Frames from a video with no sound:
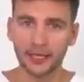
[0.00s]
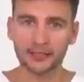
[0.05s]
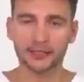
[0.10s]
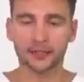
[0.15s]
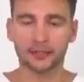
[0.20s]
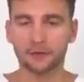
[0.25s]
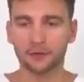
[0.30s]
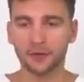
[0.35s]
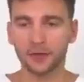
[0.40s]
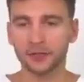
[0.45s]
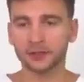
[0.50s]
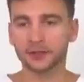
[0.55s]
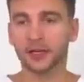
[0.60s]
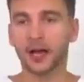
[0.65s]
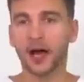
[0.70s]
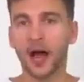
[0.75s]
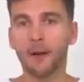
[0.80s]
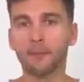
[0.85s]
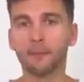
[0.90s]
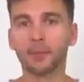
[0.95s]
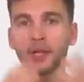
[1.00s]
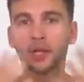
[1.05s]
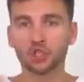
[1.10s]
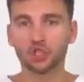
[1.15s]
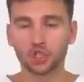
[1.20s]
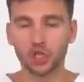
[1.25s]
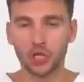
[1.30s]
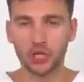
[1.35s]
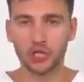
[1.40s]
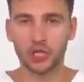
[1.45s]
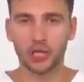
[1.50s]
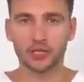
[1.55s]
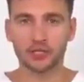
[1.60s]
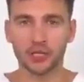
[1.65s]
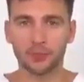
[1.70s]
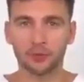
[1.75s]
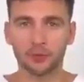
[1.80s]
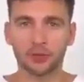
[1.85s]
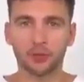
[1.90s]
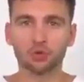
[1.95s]
The first points we will work with are
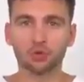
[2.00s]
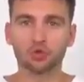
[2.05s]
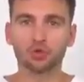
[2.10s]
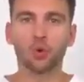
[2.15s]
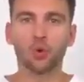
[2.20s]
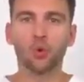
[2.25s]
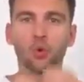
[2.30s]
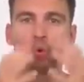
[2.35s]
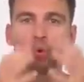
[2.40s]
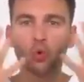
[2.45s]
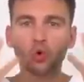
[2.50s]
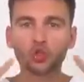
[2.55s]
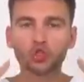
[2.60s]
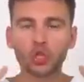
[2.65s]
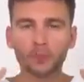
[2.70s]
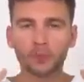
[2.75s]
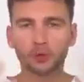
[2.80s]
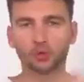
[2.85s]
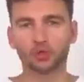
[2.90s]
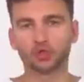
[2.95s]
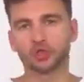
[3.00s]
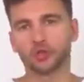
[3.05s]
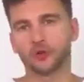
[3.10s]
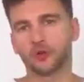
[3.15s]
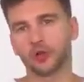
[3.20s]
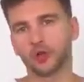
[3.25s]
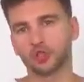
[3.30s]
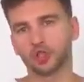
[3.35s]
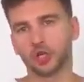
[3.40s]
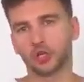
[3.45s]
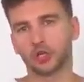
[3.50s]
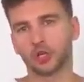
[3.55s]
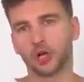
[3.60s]
part of the bridge of the nose